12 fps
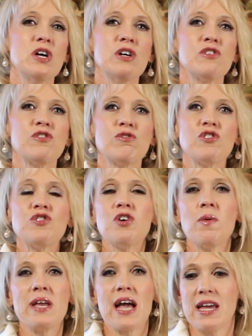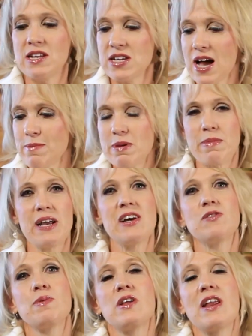So just knowing ahead of time that my
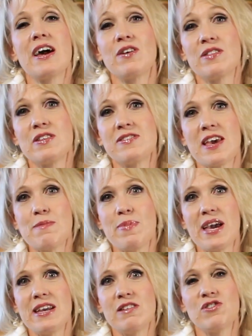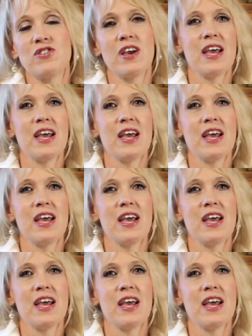husband and I are on the same page.